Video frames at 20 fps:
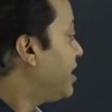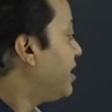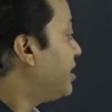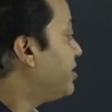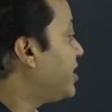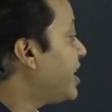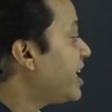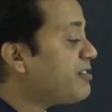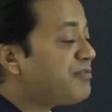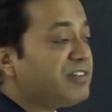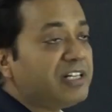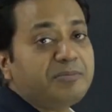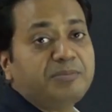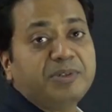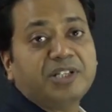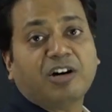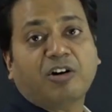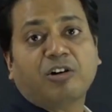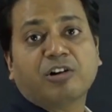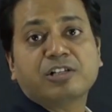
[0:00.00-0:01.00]
there will
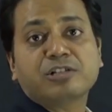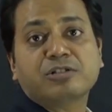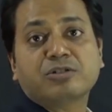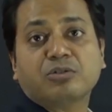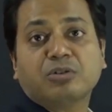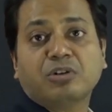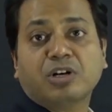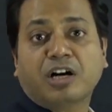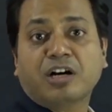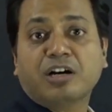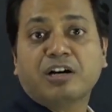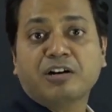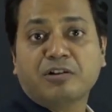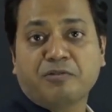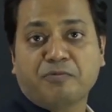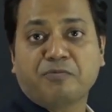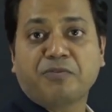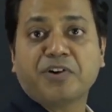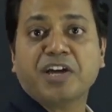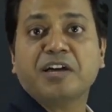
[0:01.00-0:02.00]
be also
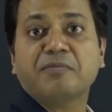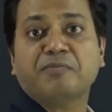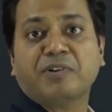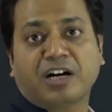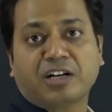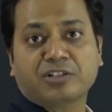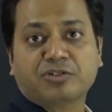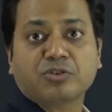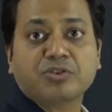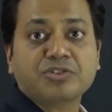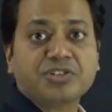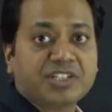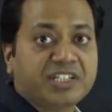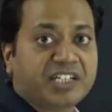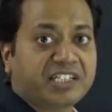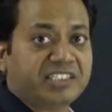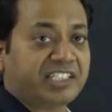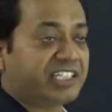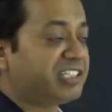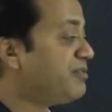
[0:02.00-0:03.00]
a wave
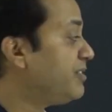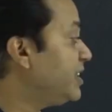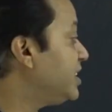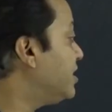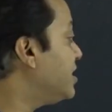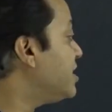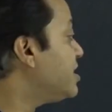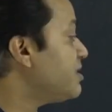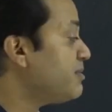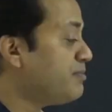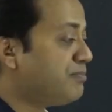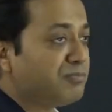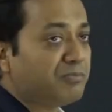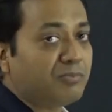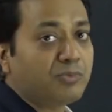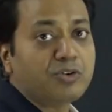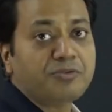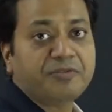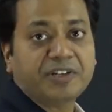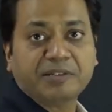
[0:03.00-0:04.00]
associated with this
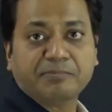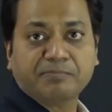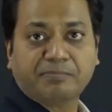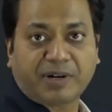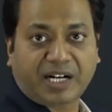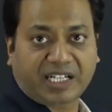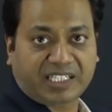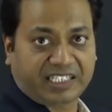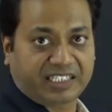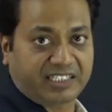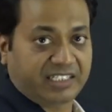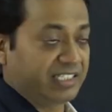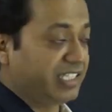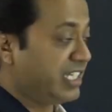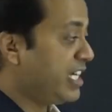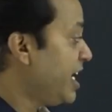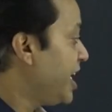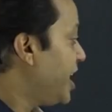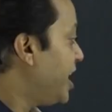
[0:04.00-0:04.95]
moving particle.